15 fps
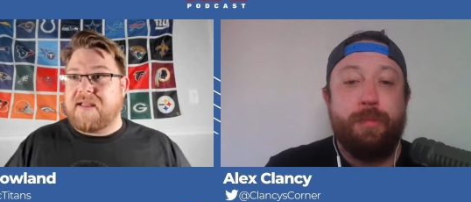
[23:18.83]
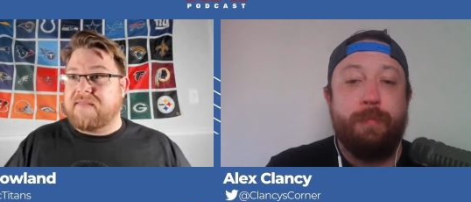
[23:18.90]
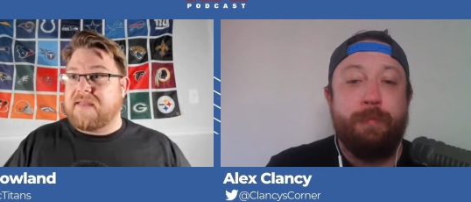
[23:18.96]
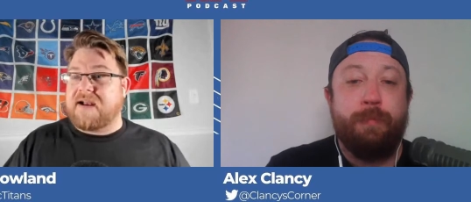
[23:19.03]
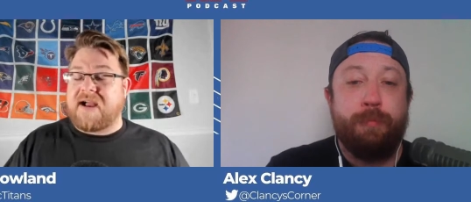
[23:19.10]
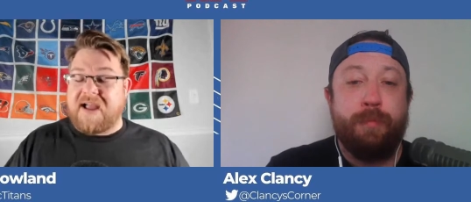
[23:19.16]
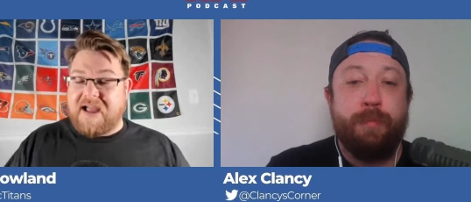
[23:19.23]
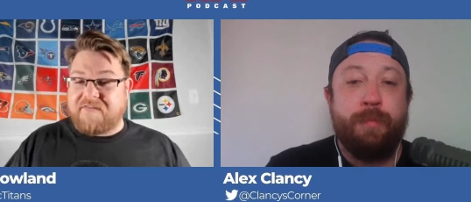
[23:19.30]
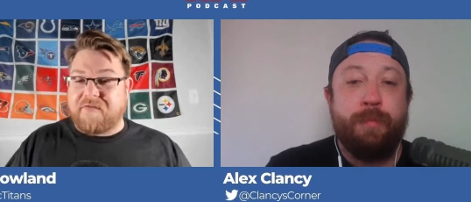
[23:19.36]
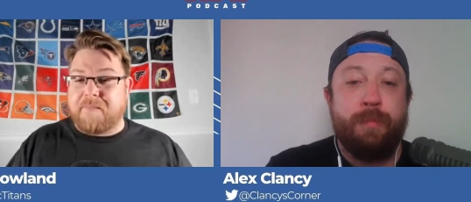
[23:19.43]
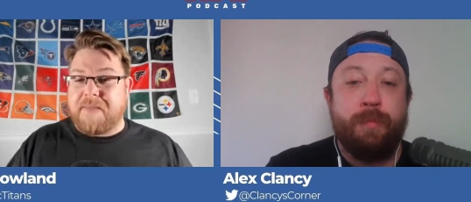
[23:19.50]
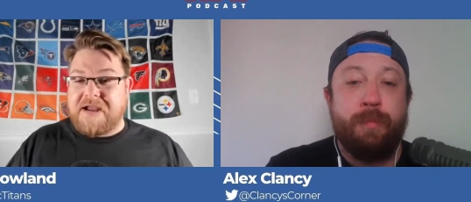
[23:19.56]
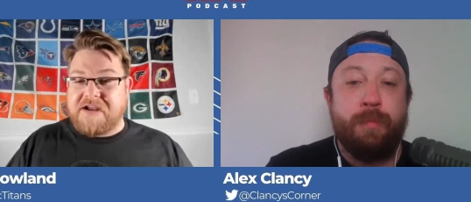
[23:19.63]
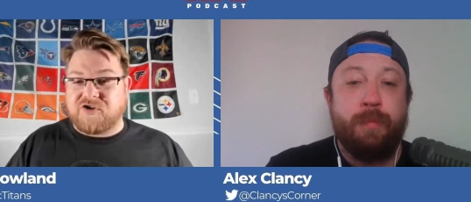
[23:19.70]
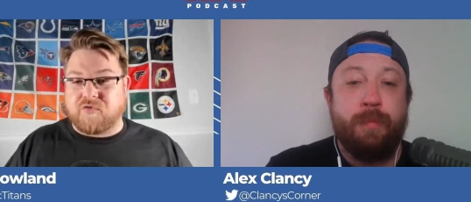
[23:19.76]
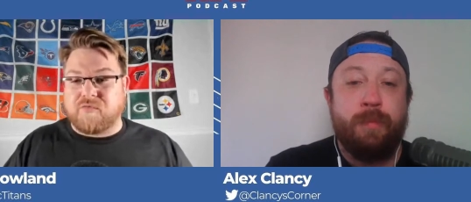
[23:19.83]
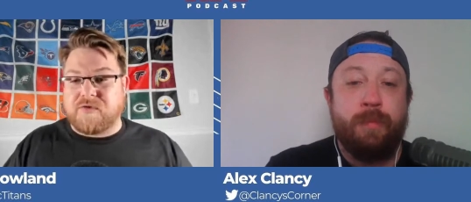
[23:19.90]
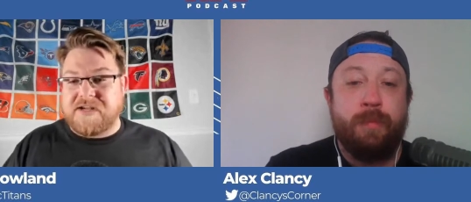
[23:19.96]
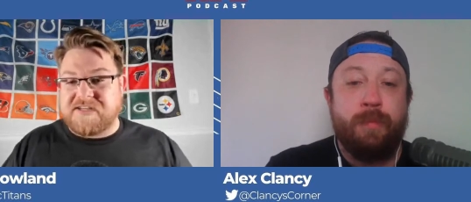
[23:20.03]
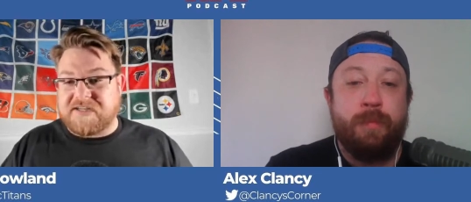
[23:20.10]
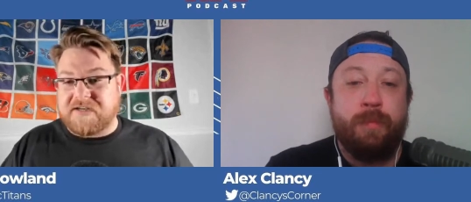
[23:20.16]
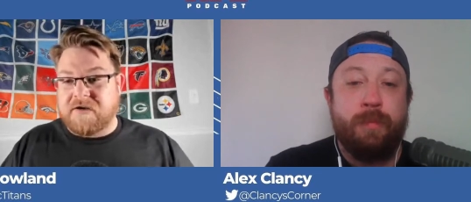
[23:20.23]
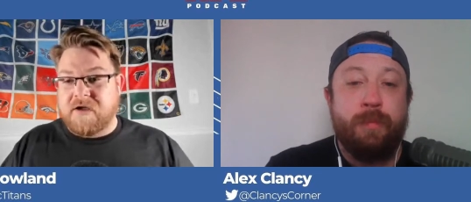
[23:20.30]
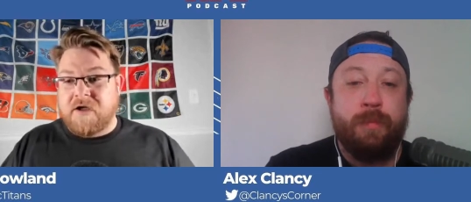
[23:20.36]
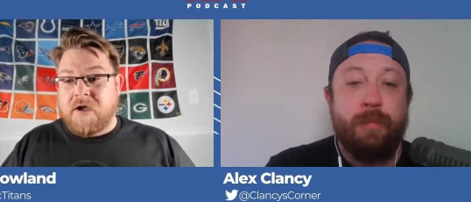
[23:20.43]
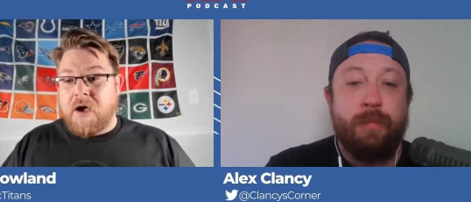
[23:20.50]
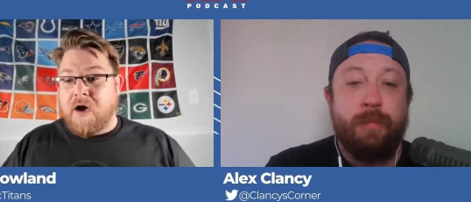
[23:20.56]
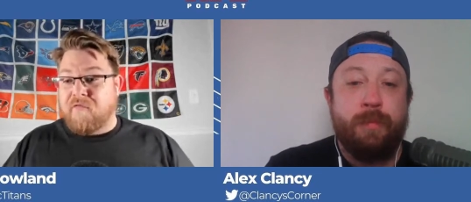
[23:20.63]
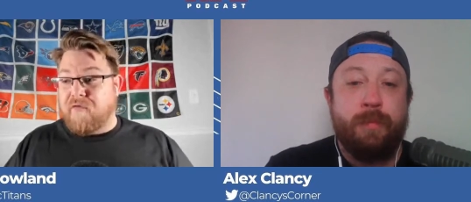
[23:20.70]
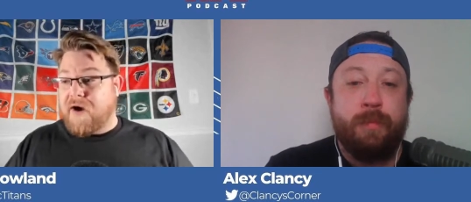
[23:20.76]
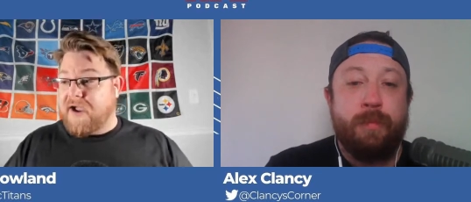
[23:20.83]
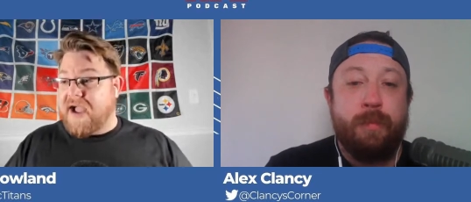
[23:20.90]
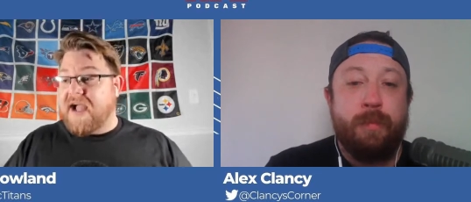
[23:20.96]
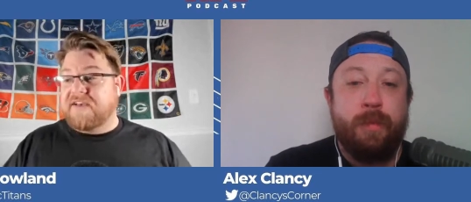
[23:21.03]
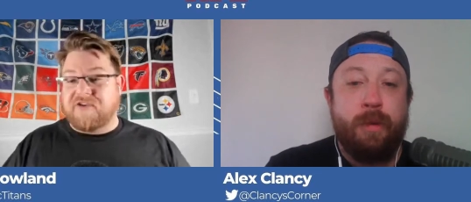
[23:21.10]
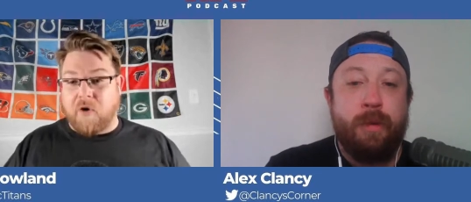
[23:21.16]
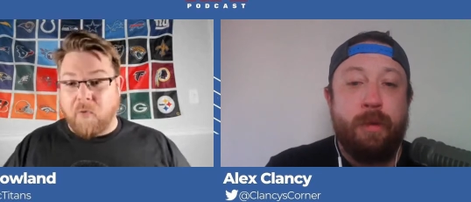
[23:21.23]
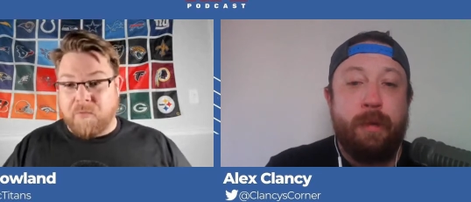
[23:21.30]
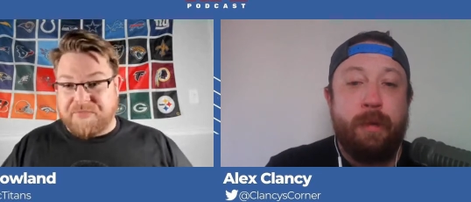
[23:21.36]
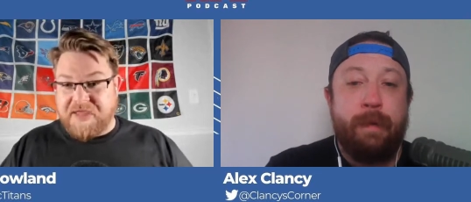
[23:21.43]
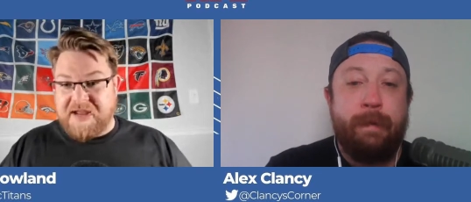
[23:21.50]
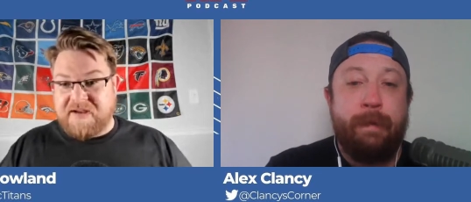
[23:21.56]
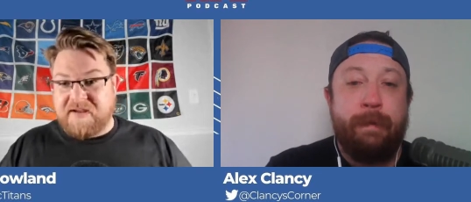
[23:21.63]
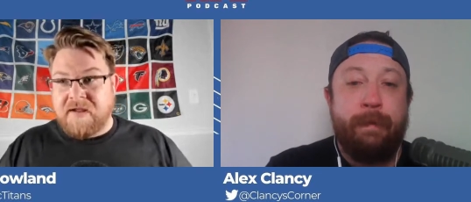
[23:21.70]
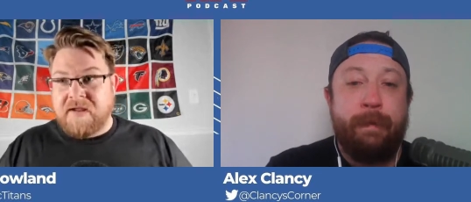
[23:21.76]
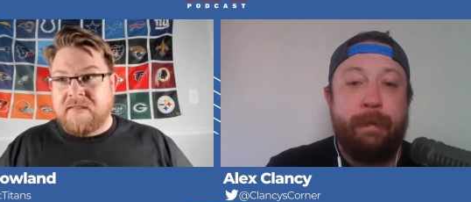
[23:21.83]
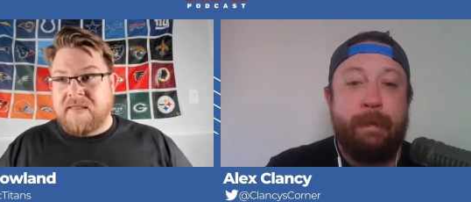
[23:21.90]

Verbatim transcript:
Speaker 1: And then I have a major reason of why I don't think